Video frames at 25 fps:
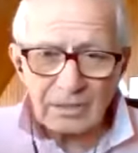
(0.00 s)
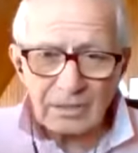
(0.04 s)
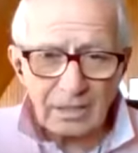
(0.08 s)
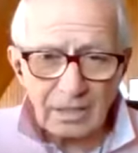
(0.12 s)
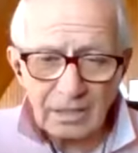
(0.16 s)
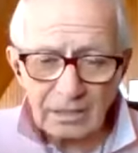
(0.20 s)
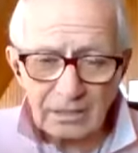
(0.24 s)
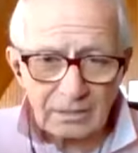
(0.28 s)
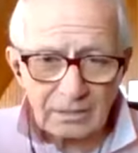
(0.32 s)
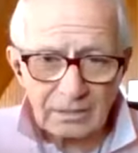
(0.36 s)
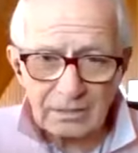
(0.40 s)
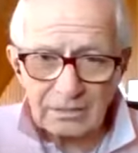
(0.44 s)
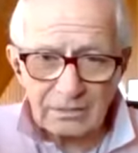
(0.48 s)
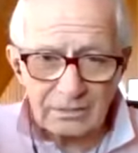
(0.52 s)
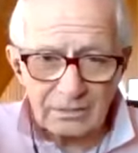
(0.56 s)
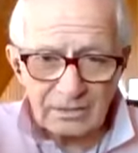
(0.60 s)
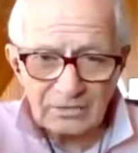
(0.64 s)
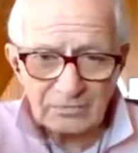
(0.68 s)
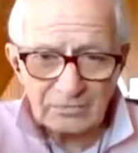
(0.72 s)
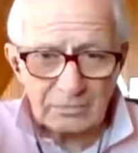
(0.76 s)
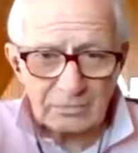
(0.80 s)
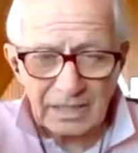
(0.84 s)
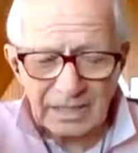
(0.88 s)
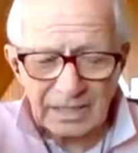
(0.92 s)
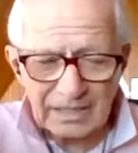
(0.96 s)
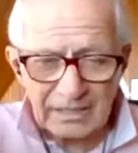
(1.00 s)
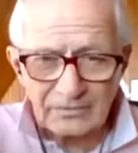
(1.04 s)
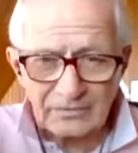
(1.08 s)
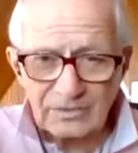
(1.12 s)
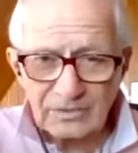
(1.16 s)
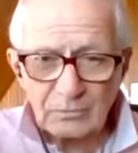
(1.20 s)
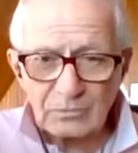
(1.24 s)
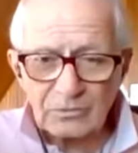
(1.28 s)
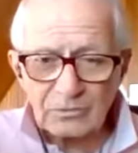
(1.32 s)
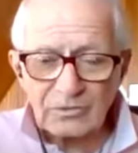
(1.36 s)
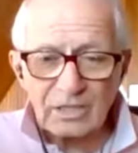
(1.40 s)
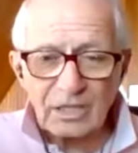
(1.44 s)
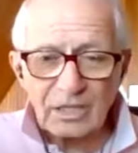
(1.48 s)
color displays. It
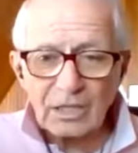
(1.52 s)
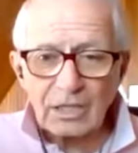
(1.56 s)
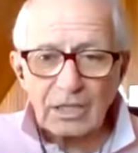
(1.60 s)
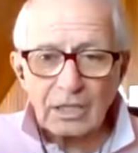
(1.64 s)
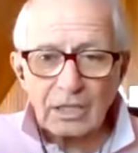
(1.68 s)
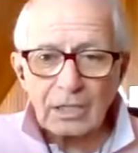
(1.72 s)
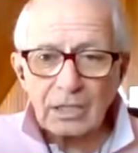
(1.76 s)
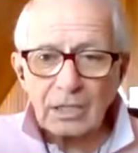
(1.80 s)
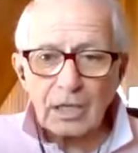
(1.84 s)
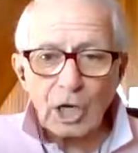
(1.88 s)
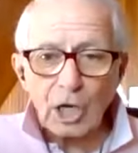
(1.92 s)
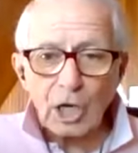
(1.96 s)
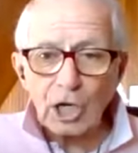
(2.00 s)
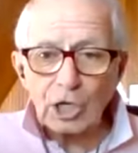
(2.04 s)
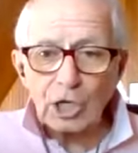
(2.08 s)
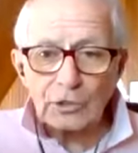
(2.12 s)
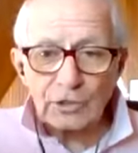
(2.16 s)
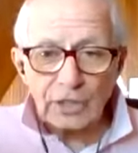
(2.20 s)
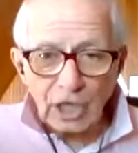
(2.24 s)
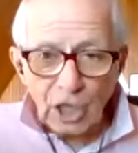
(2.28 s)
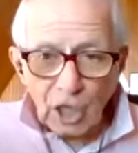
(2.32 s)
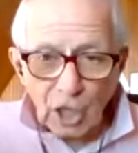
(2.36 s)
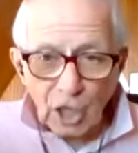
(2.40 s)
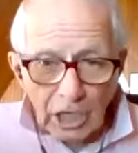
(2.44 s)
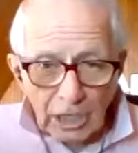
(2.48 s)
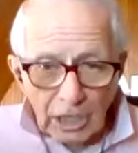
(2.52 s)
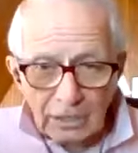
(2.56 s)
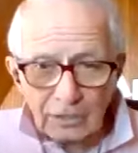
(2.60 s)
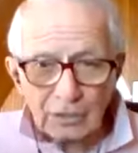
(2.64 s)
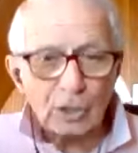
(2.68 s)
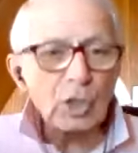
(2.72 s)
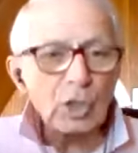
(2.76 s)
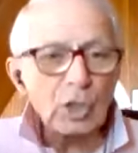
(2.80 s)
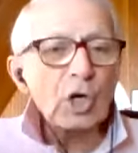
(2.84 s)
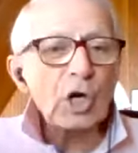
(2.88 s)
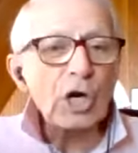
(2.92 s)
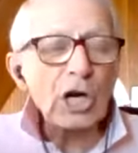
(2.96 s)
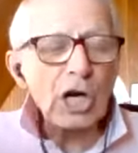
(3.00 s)
was the
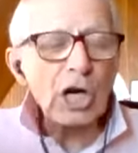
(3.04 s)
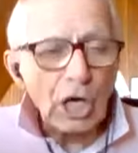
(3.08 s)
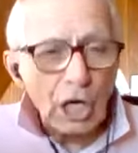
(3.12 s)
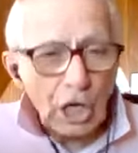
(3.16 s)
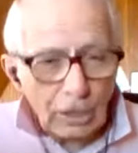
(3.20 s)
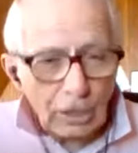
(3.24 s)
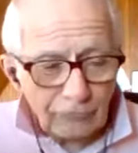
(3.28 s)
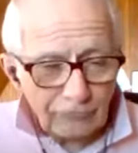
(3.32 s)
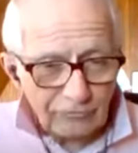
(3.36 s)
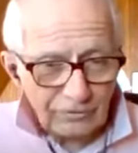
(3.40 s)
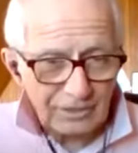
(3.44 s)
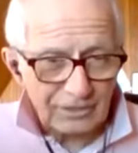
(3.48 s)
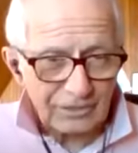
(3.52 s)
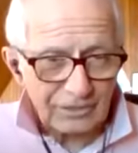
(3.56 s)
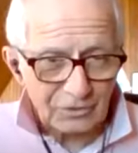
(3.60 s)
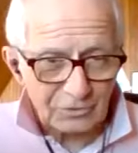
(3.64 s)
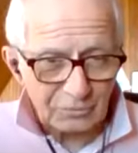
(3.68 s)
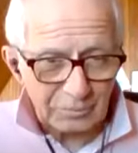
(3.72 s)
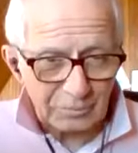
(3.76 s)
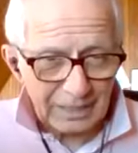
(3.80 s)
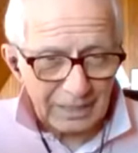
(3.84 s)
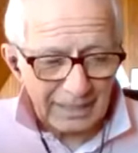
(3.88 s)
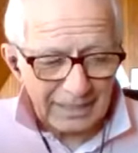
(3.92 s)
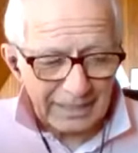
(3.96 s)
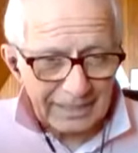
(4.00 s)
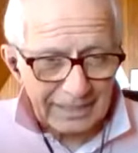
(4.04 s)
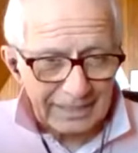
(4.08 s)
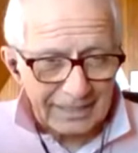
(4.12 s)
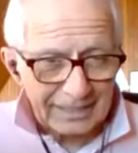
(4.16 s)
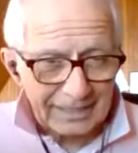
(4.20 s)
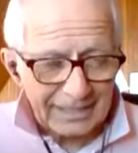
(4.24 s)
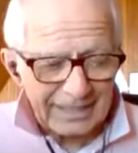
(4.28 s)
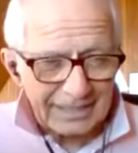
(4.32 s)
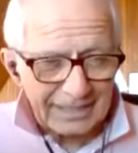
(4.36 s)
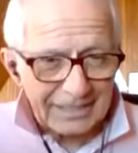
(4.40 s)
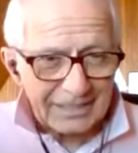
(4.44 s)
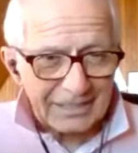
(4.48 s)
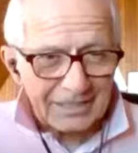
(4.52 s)
color of the display.
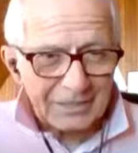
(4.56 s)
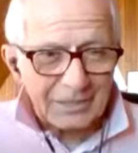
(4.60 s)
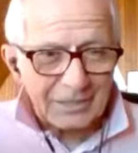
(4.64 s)
You